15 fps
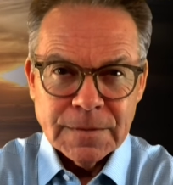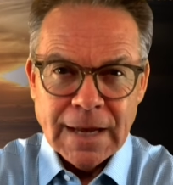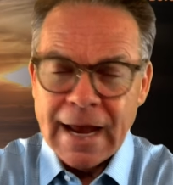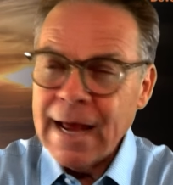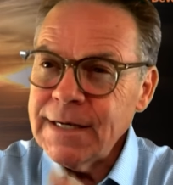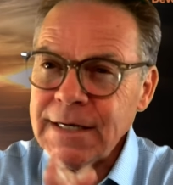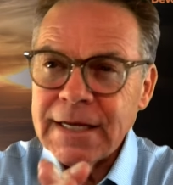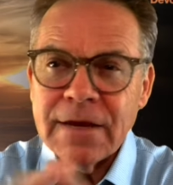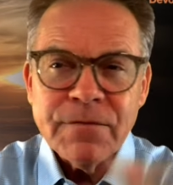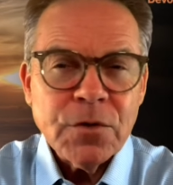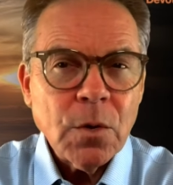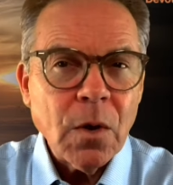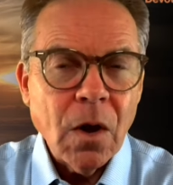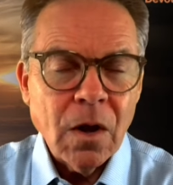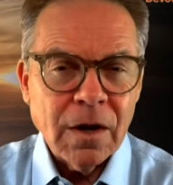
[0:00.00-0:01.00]
I had to give
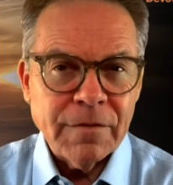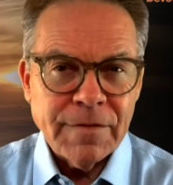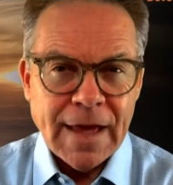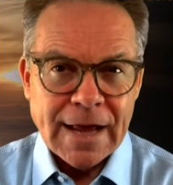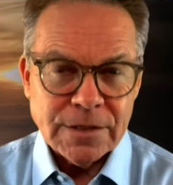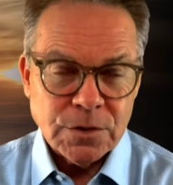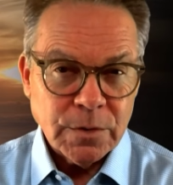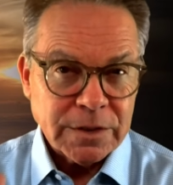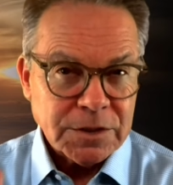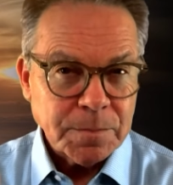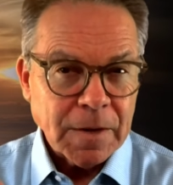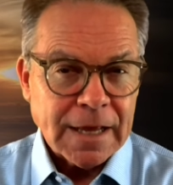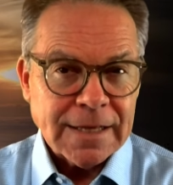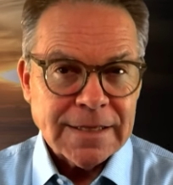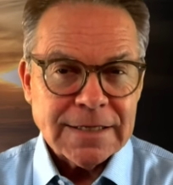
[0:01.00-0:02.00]
you all of that to
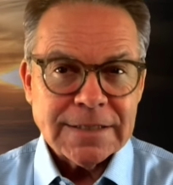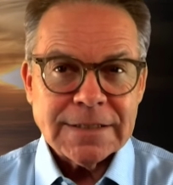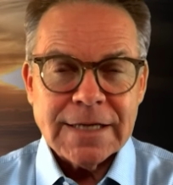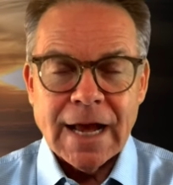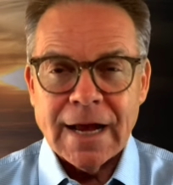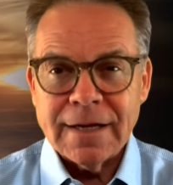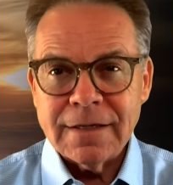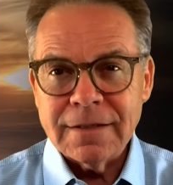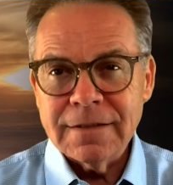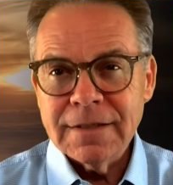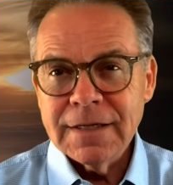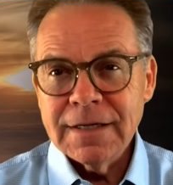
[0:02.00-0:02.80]
explain this title,